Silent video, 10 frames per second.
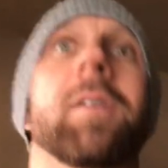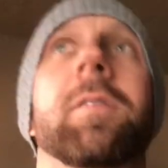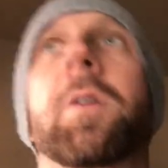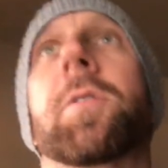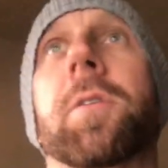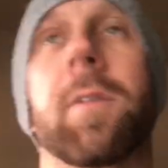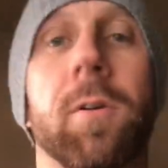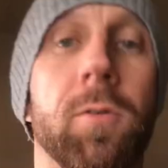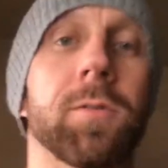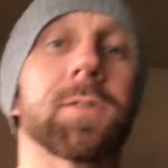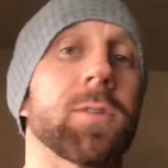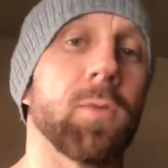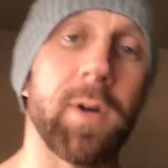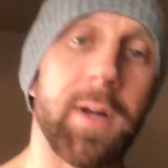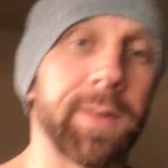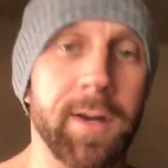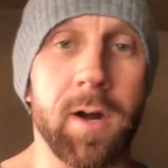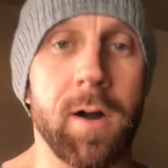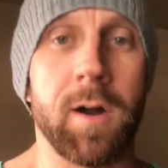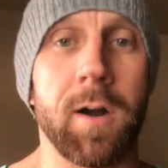and go through their whole story on the
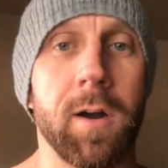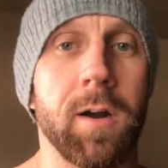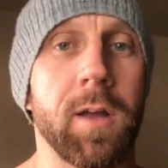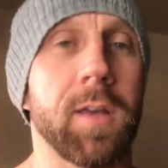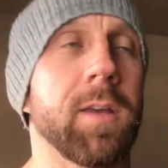car.